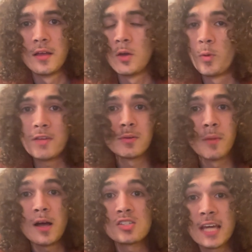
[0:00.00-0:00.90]
Whatever
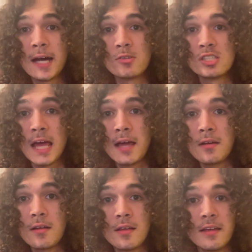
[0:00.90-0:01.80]
Moscow said,
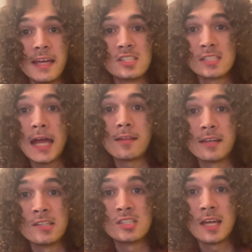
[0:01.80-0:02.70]
its satellite
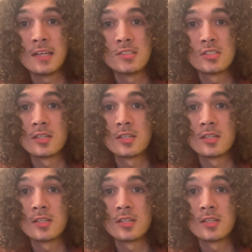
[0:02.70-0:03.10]
states,